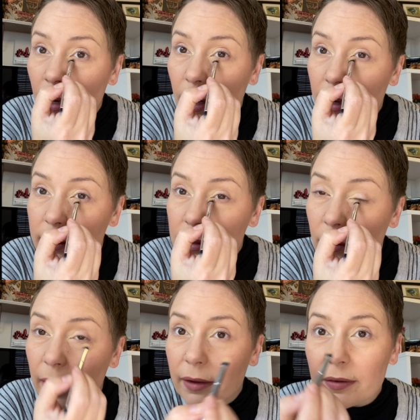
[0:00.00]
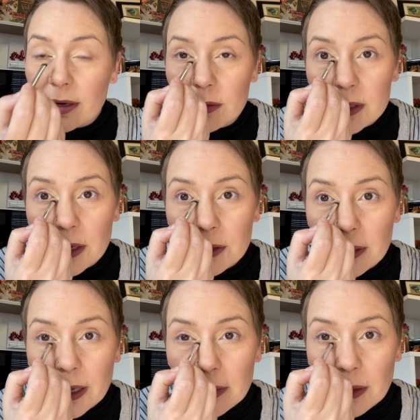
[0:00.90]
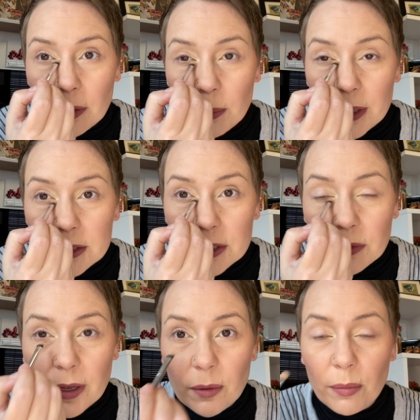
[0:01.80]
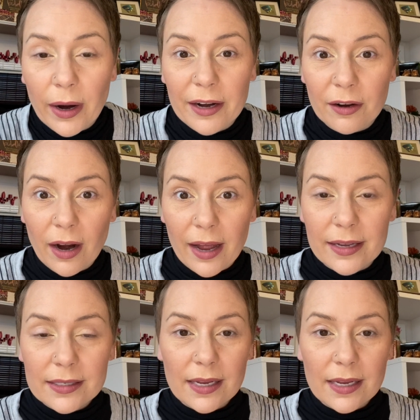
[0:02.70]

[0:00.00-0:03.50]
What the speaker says: And it's okay if it goes underneath a little bit too, that'll brighten your eyes.